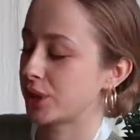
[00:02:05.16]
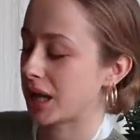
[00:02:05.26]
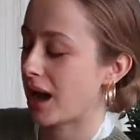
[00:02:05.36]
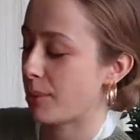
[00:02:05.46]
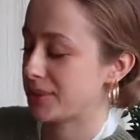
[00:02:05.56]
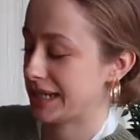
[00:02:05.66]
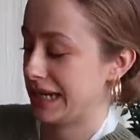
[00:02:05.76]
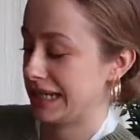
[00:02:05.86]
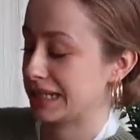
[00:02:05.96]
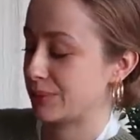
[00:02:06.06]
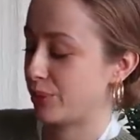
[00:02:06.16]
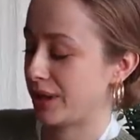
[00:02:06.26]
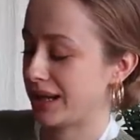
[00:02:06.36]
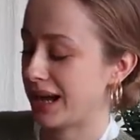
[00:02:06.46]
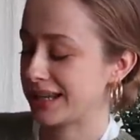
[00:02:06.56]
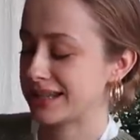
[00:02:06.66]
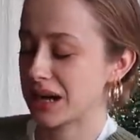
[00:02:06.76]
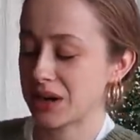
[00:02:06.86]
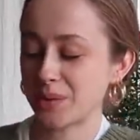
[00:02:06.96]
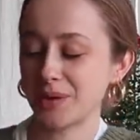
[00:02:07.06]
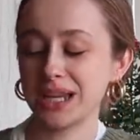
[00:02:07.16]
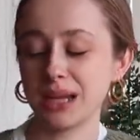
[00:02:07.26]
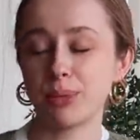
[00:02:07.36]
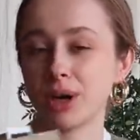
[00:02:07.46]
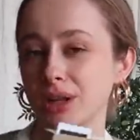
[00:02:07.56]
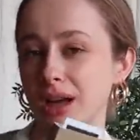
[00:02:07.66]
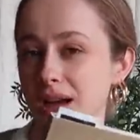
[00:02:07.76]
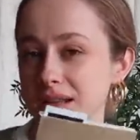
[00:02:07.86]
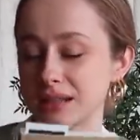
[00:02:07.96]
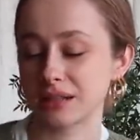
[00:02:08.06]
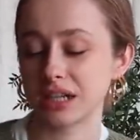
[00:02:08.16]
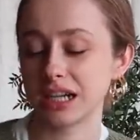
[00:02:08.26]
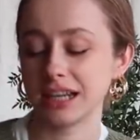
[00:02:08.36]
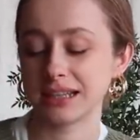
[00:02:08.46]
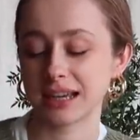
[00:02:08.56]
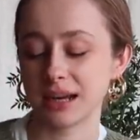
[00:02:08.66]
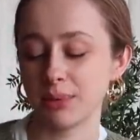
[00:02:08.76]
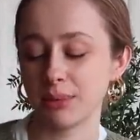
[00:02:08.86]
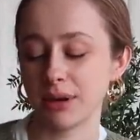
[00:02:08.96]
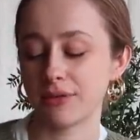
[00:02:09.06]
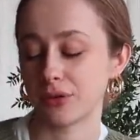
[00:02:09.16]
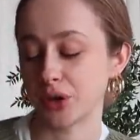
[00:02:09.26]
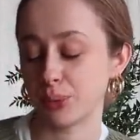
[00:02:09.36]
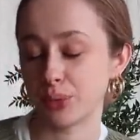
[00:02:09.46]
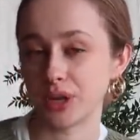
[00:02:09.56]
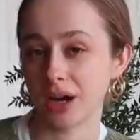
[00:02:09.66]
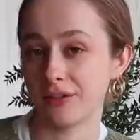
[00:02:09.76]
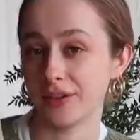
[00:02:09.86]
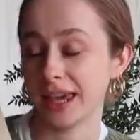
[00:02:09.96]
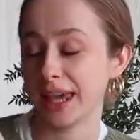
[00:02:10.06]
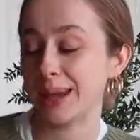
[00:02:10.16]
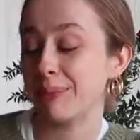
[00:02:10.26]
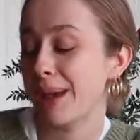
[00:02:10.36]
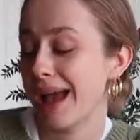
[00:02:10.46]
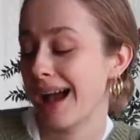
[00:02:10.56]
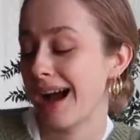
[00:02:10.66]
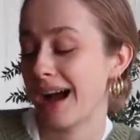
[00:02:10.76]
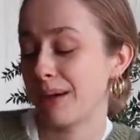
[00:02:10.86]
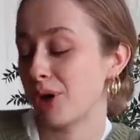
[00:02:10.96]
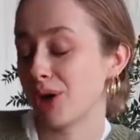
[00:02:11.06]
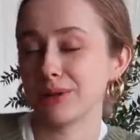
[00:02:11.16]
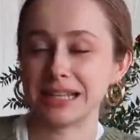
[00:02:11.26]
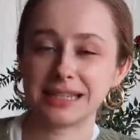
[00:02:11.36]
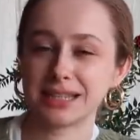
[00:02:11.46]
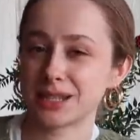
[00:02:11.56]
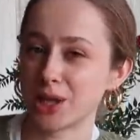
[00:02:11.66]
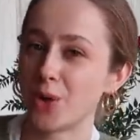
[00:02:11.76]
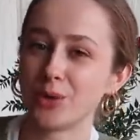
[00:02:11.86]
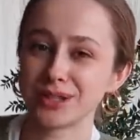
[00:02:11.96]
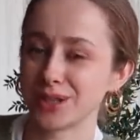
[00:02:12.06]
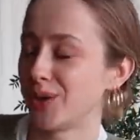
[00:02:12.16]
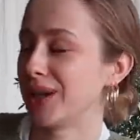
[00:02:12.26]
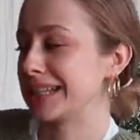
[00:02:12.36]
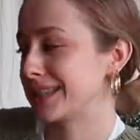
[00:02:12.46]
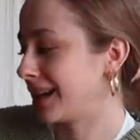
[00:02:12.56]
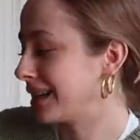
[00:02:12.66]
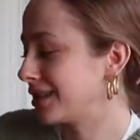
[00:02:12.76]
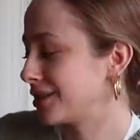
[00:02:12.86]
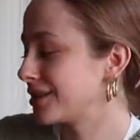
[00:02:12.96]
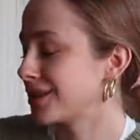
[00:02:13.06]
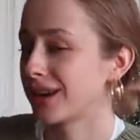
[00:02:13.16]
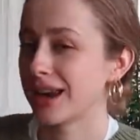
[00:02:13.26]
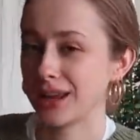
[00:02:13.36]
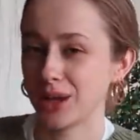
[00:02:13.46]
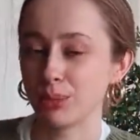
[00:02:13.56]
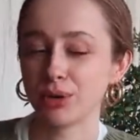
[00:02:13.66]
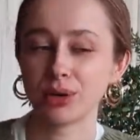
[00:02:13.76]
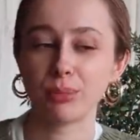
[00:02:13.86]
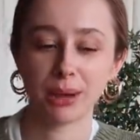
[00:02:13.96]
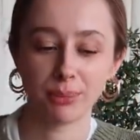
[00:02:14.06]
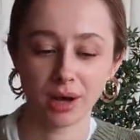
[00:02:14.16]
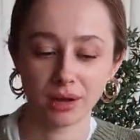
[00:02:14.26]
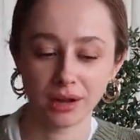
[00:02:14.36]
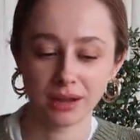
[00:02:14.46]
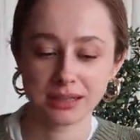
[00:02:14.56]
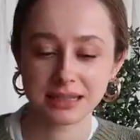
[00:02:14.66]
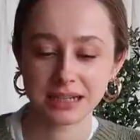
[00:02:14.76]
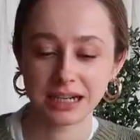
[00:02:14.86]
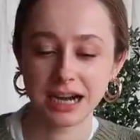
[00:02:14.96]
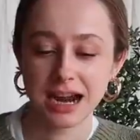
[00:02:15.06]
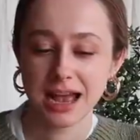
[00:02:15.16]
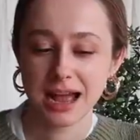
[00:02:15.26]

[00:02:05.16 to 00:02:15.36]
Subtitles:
book updates, but I started reading Paul Auster. It's gonna be my 4th book of him. I'm always so excited to start a new book by Paul Auster.